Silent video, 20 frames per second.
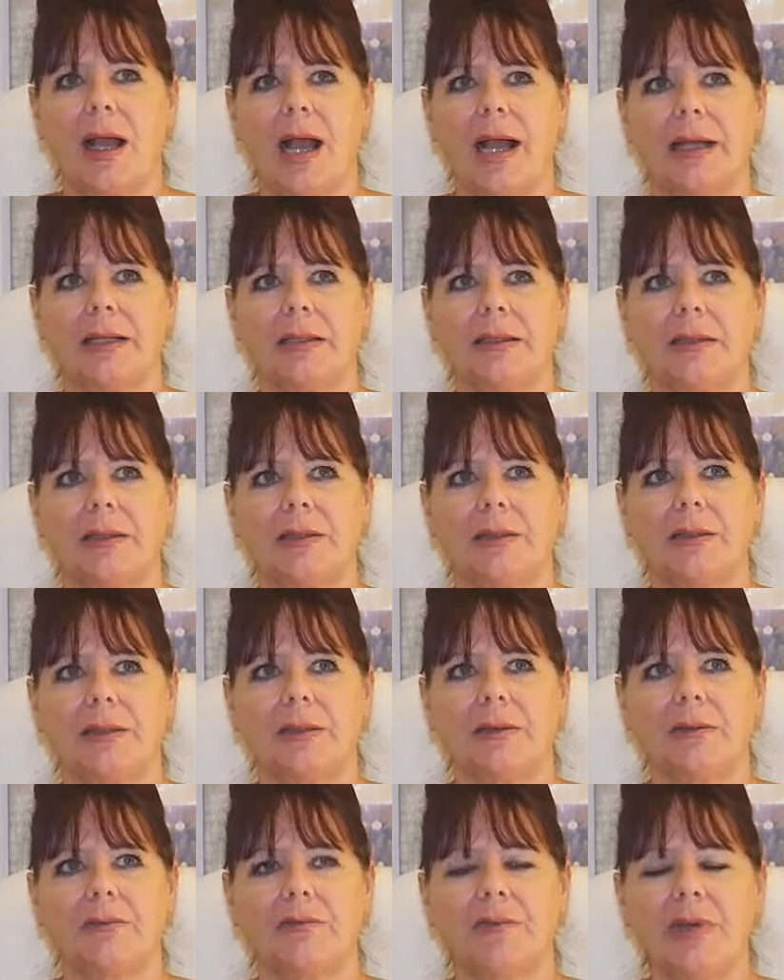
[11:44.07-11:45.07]
And
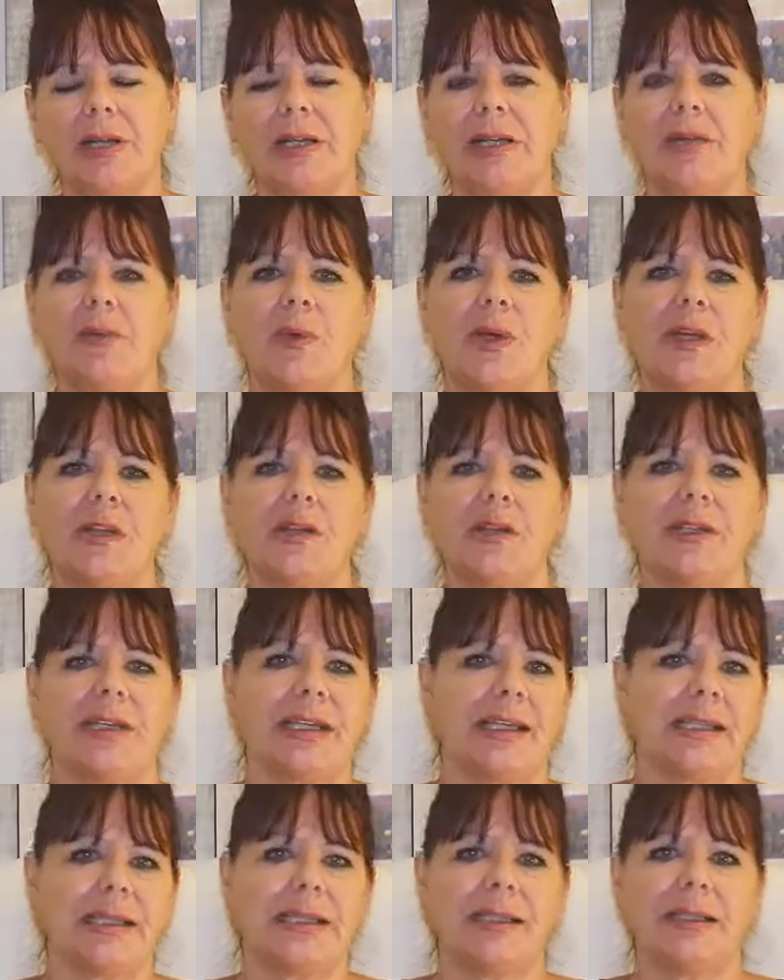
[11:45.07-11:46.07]
really, when you're
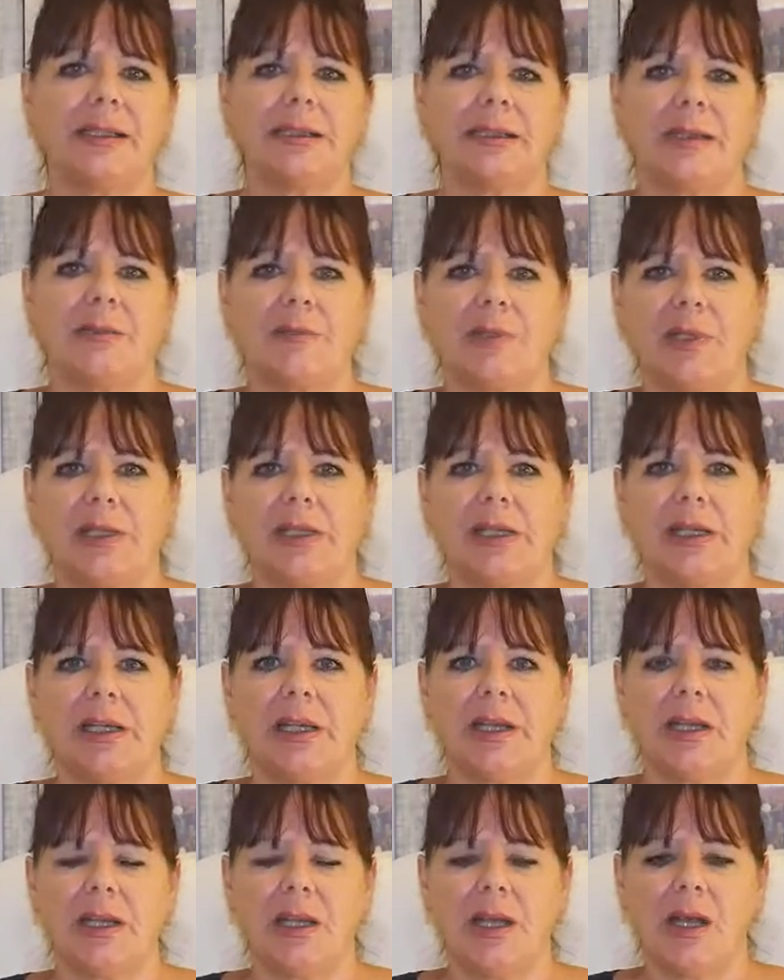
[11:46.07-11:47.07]
dating
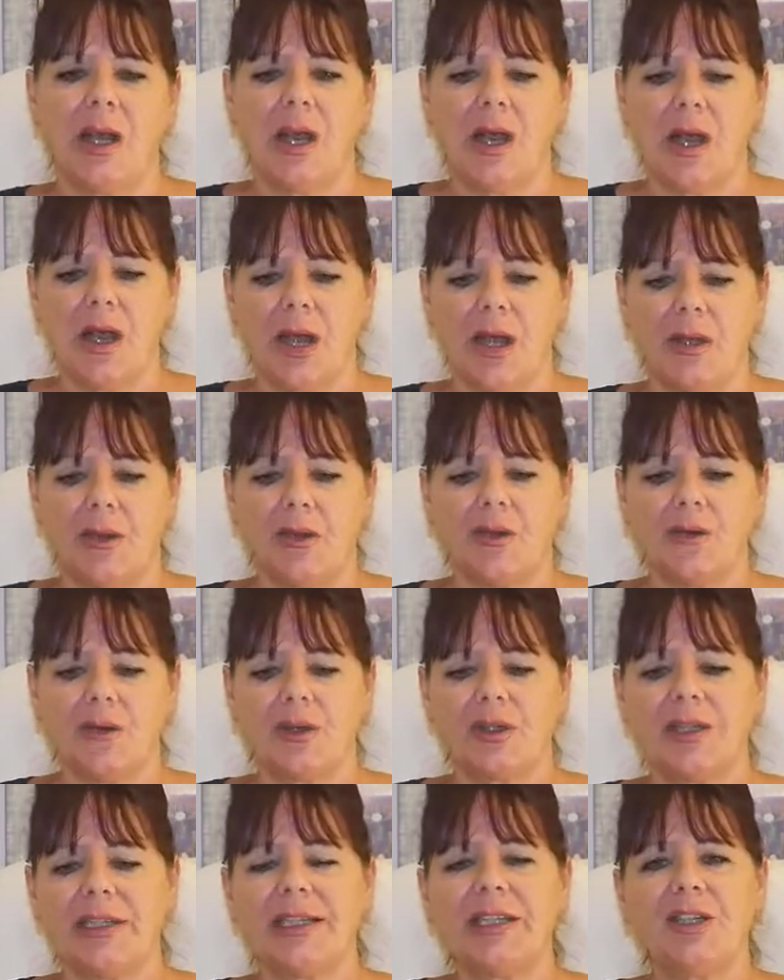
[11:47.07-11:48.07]
somebody,
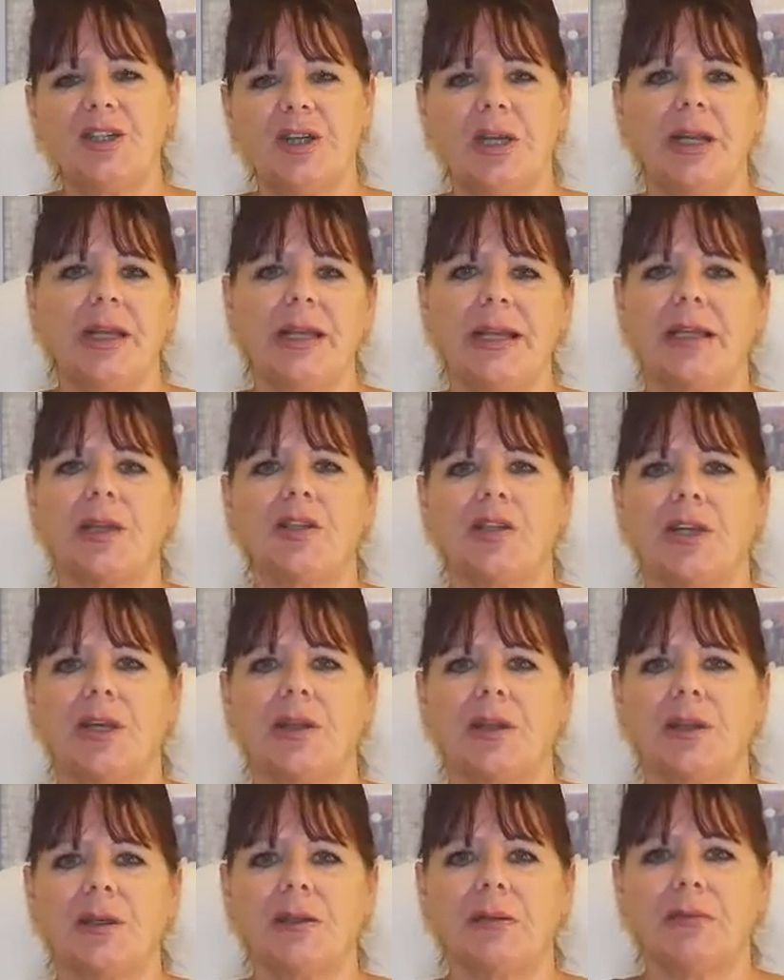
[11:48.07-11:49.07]
you're auditioning each
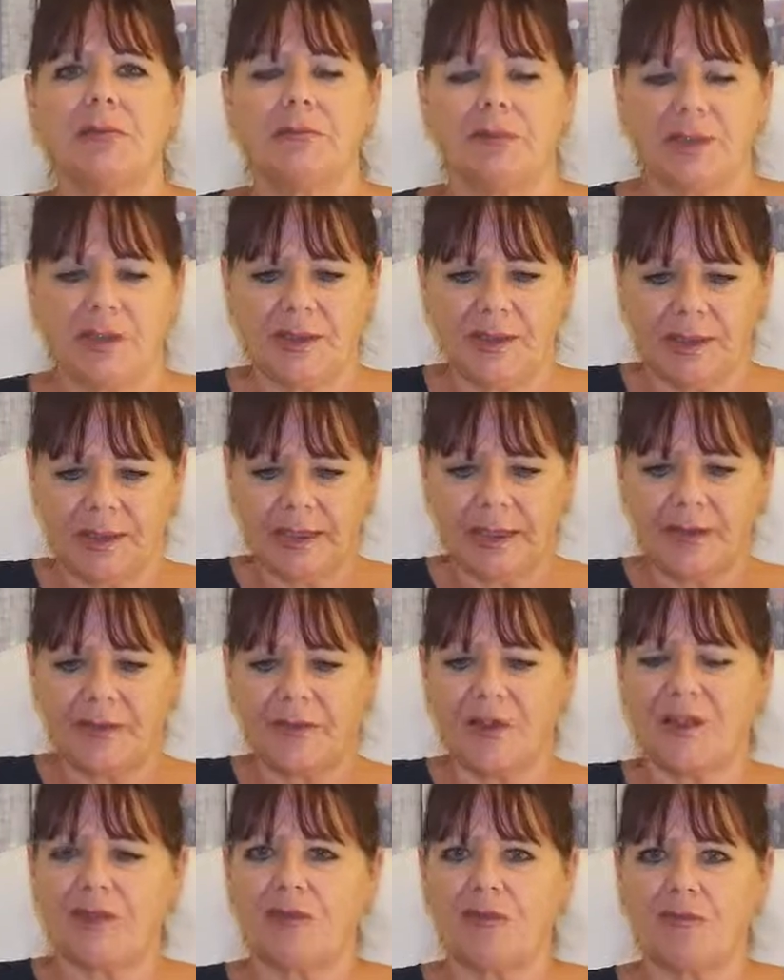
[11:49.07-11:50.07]
other to see
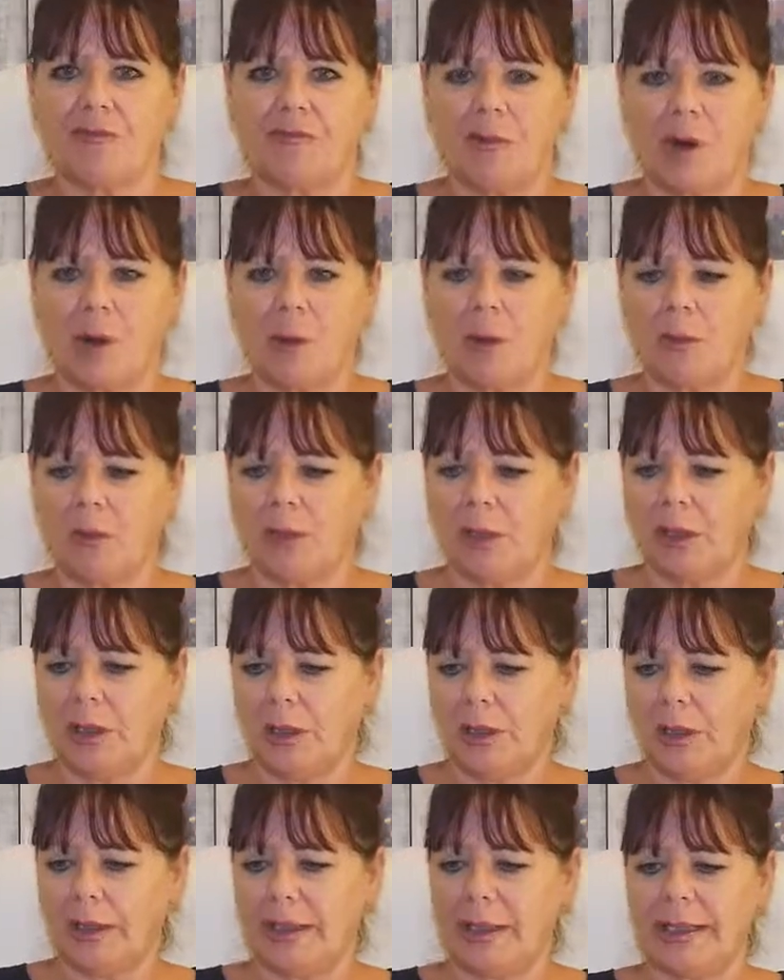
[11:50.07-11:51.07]
if there's a role
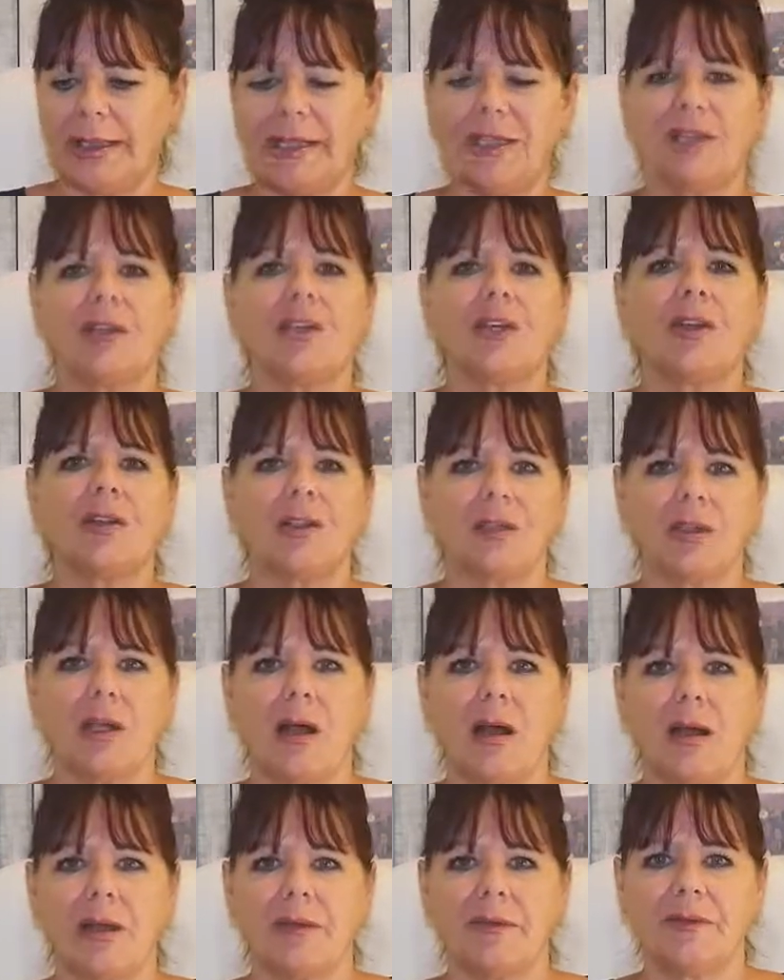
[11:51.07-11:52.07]
in each other's
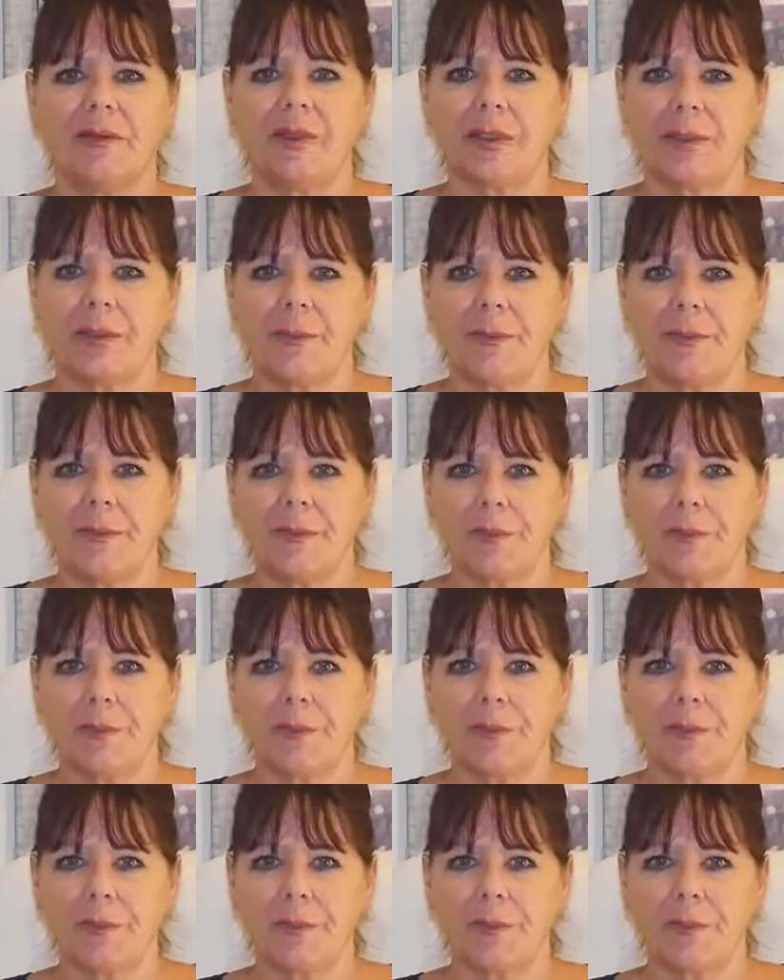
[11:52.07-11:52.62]
lives.